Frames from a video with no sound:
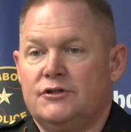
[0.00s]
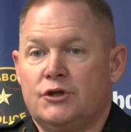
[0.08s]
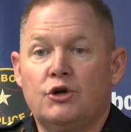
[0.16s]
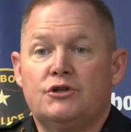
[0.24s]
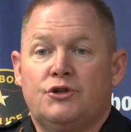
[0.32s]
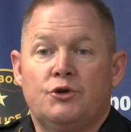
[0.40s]

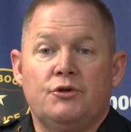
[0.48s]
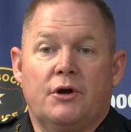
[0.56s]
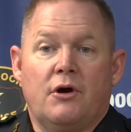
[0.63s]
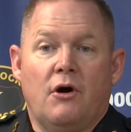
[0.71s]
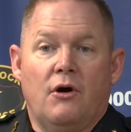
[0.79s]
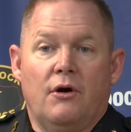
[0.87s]
search through the
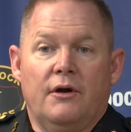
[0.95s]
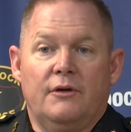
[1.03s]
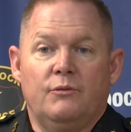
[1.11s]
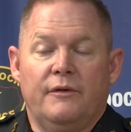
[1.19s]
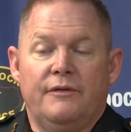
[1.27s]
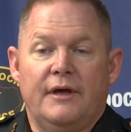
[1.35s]
car,
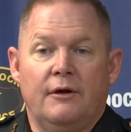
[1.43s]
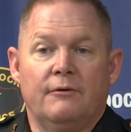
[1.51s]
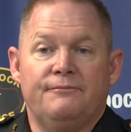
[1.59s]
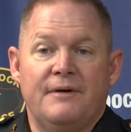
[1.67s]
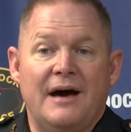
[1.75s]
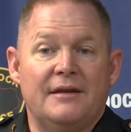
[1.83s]
and when they
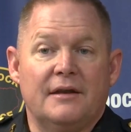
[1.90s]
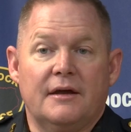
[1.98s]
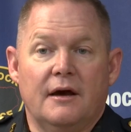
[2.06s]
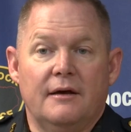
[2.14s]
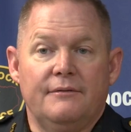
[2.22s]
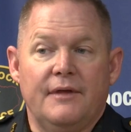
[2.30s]
don't find a
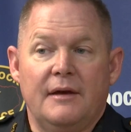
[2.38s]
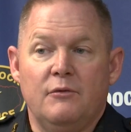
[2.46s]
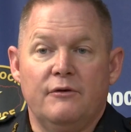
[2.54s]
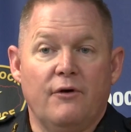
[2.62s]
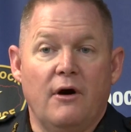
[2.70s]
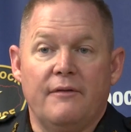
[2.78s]
gun, they
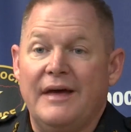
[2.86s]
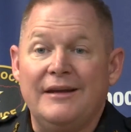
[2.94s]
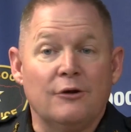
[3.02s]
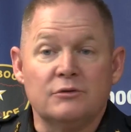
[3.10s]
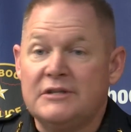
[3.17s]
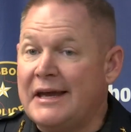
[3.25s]
move on. They
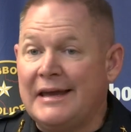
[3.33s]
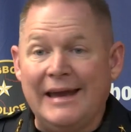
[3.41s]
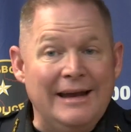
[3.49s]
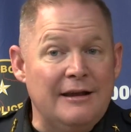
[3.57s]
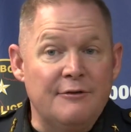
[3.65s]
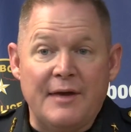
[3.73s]
don't take
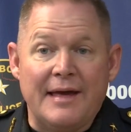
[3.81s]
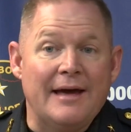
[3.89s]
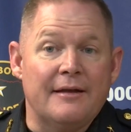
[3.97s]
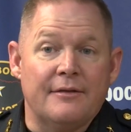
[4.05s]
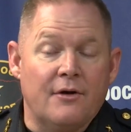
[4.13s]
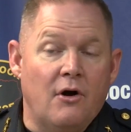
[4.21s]
anything
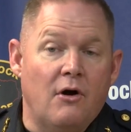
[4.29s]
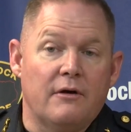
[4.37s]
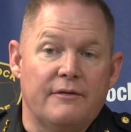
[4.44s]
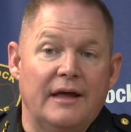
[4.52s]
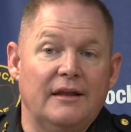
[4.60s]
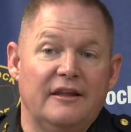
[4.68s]
out of the
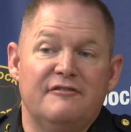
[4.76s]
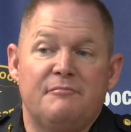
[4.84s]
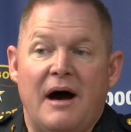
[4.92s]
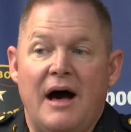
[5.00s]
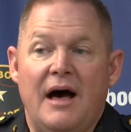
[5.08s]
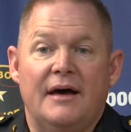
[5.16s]
car. They leave
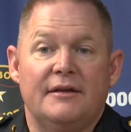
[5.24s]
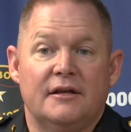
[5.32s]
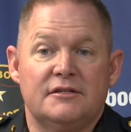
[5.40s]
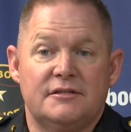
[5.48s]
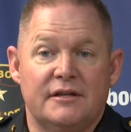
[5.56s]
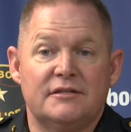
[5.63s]
behind
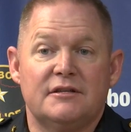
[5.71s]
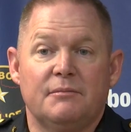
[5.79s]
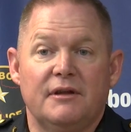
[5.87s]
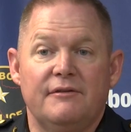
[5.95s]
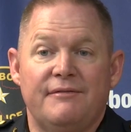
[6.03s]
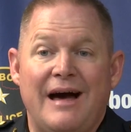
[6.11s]

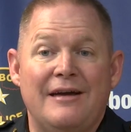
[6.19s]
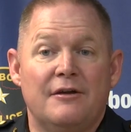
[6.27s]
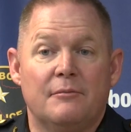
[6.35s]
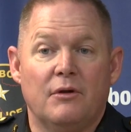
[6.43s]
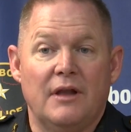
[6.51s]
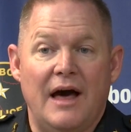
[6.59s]
ostensibly
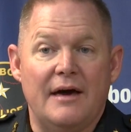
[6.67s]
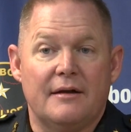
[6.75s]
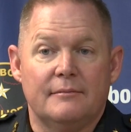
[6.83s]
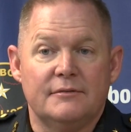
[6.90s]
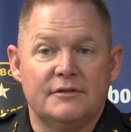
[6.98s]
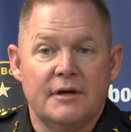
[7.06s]
valuable
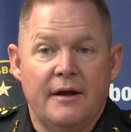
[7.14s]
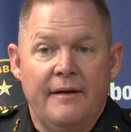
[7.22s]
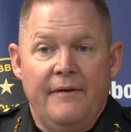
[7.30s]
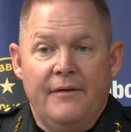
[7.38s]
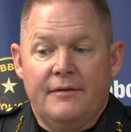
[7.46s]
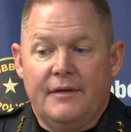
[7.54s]
items.
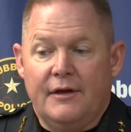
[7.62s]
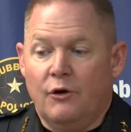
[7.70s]
They